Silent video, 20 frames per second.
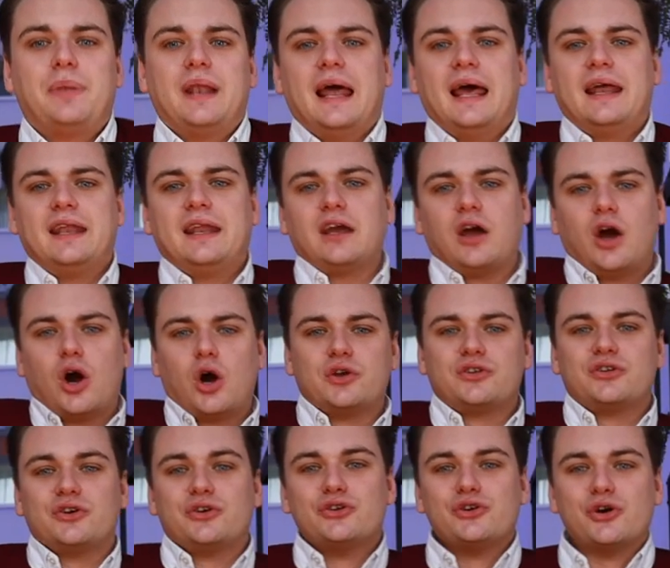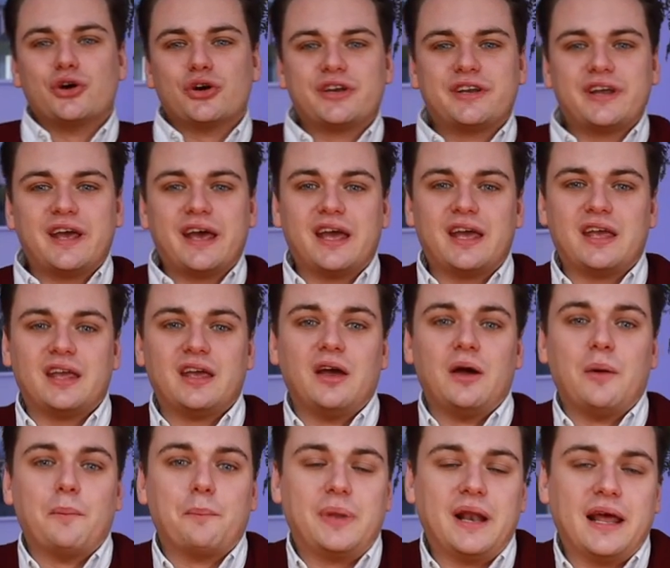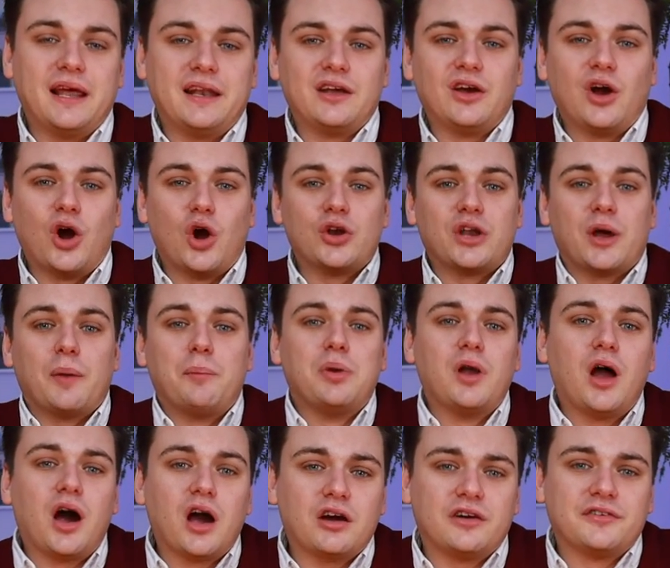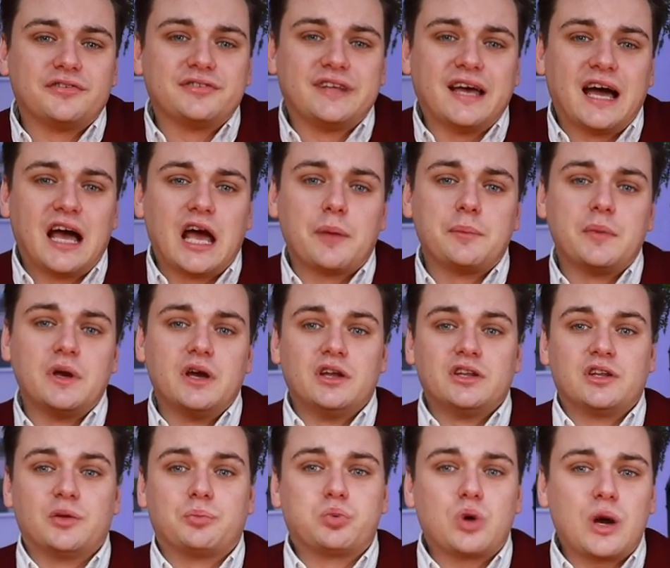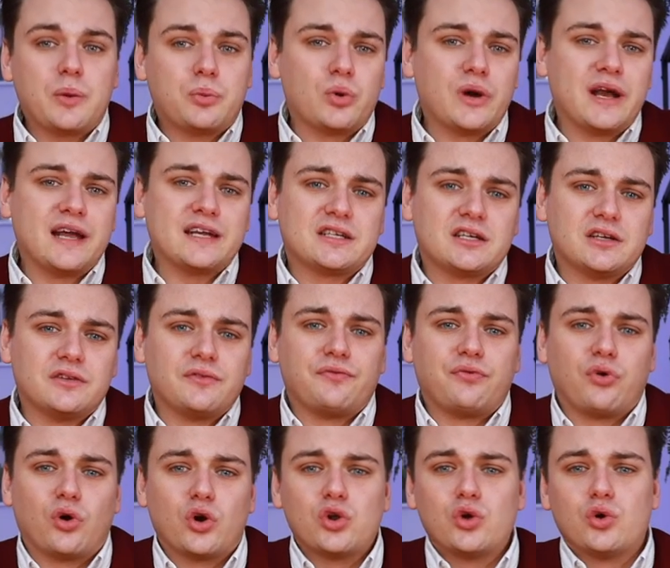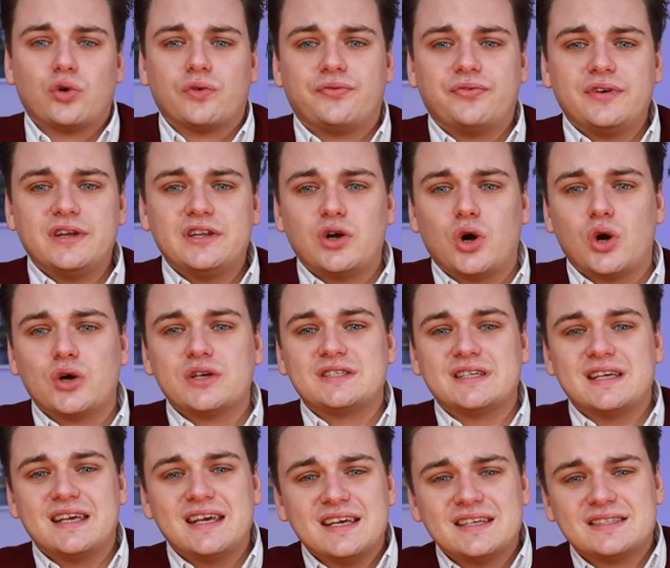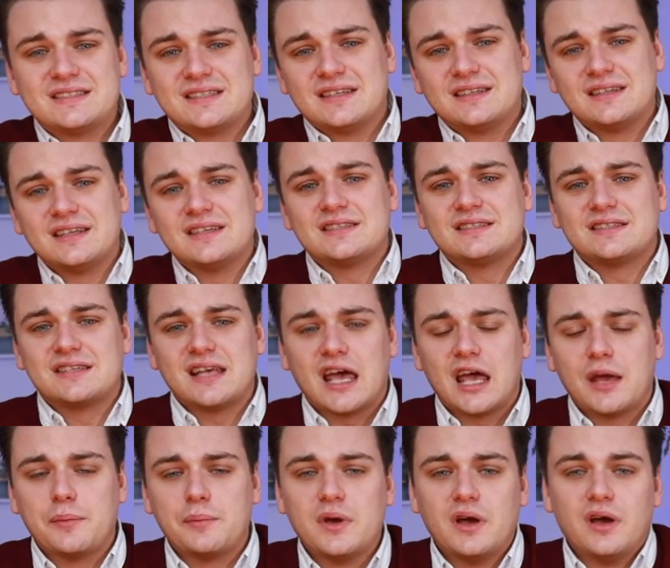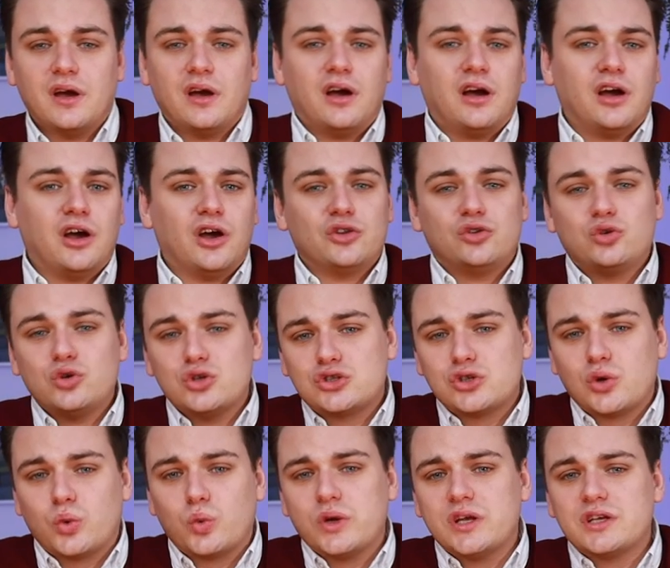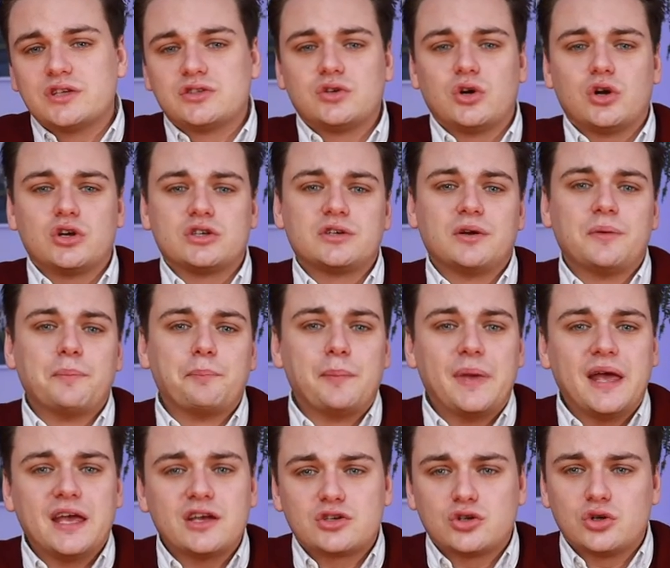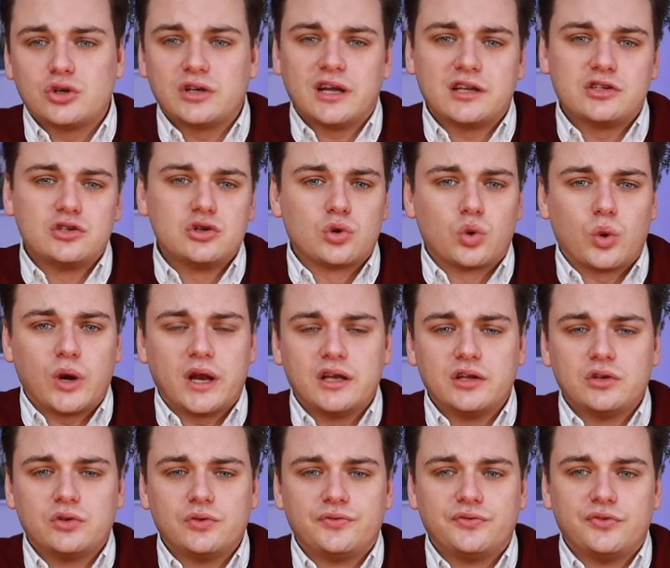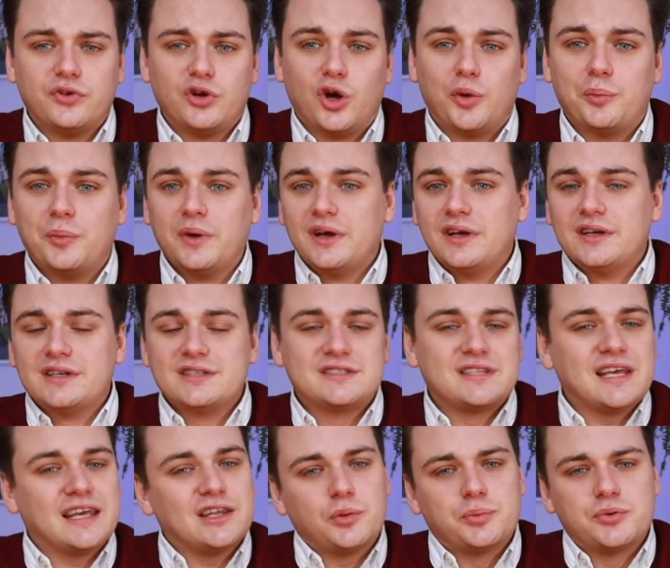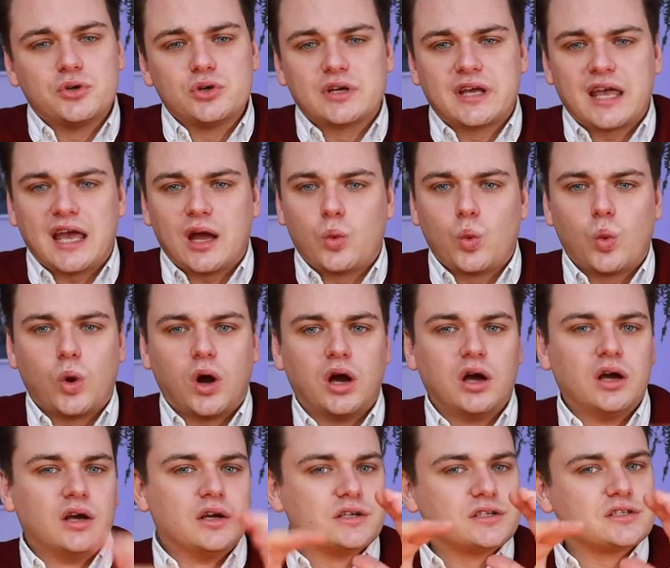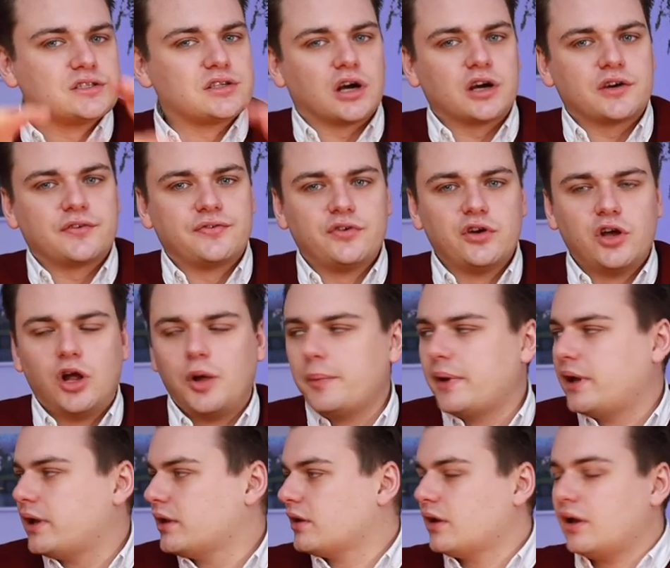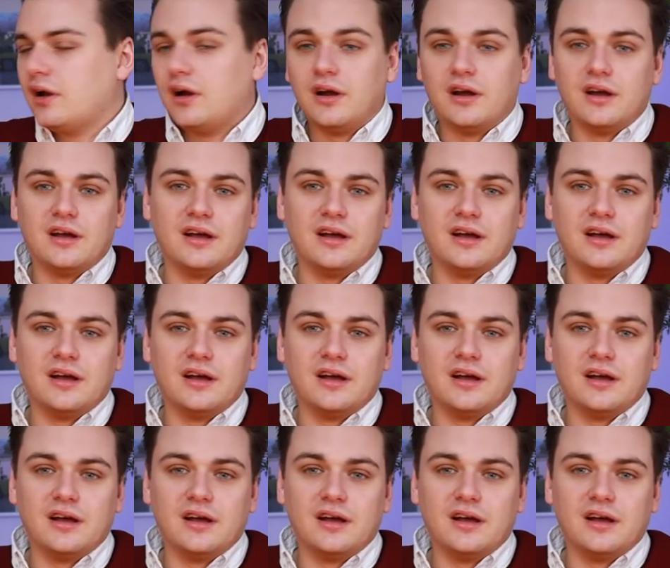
planning out your day, planning out a block of time. The preparation for your videos is the same. Do some research, make sure that you're ready to film, set up your camera, start filming,